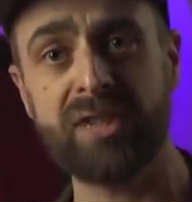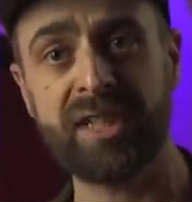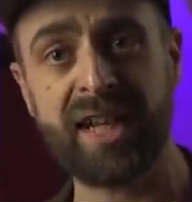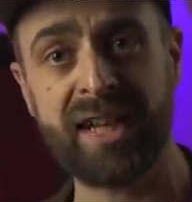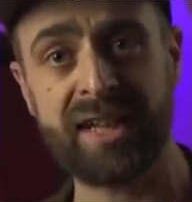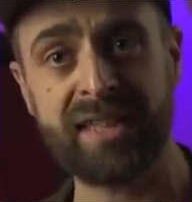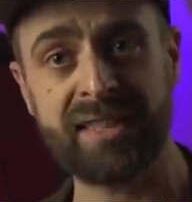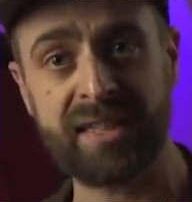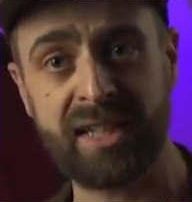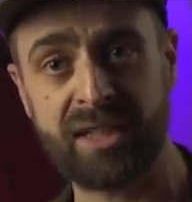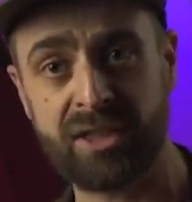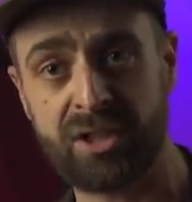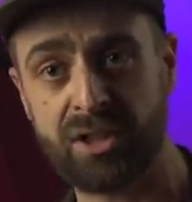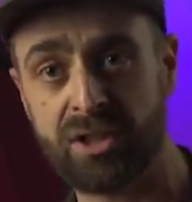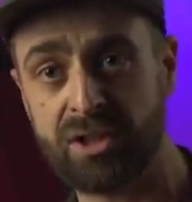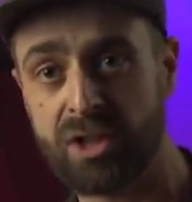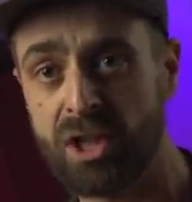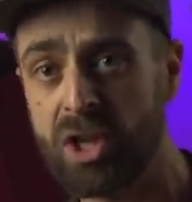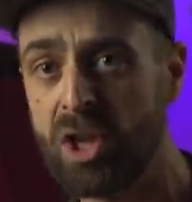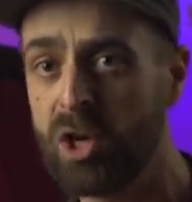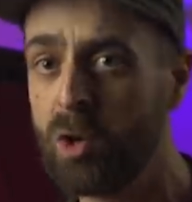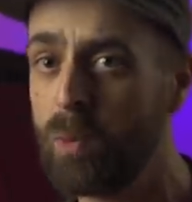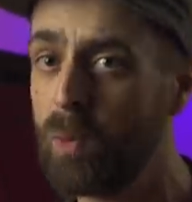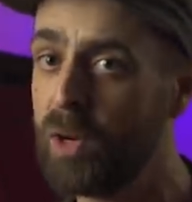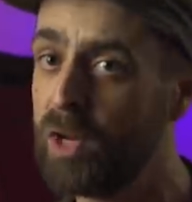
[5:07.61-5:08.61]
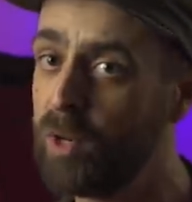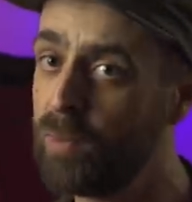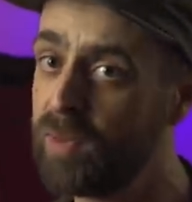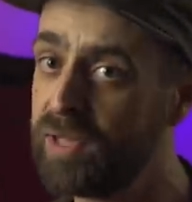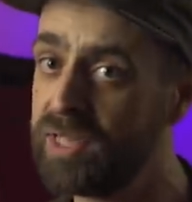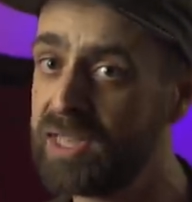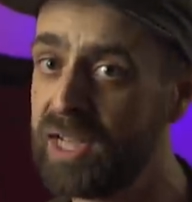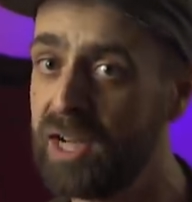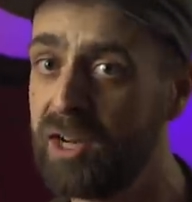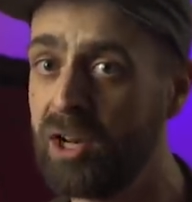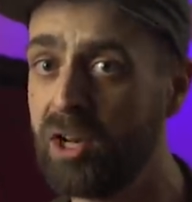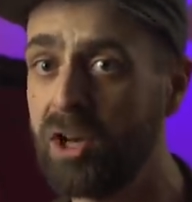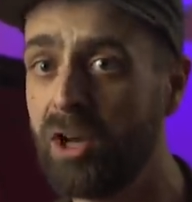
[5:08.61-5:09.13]
day sessions where you'll be
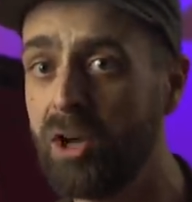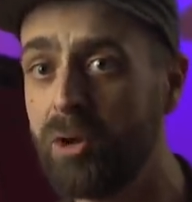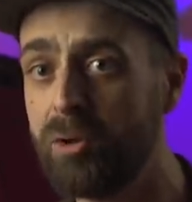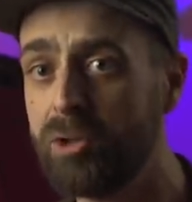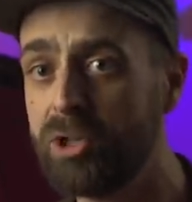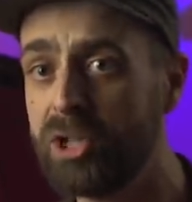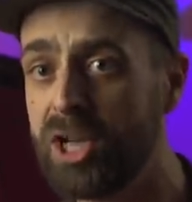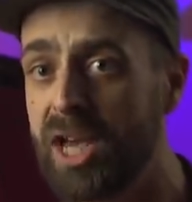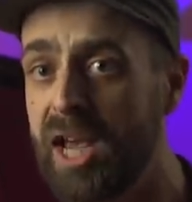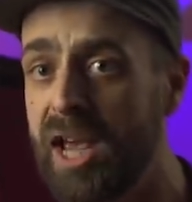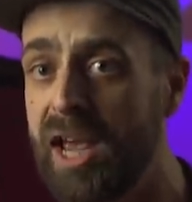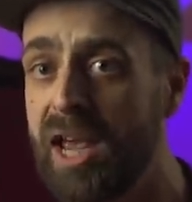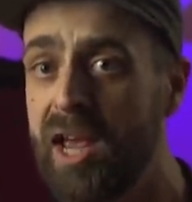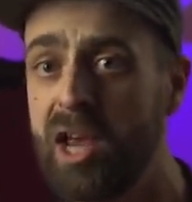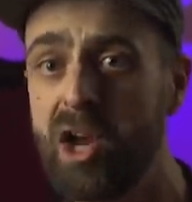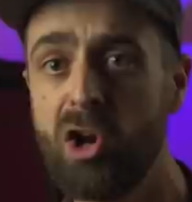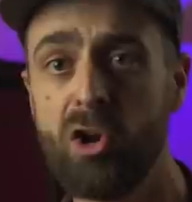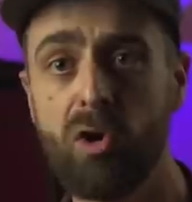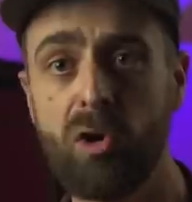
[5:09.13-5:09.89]
sat on a low chair,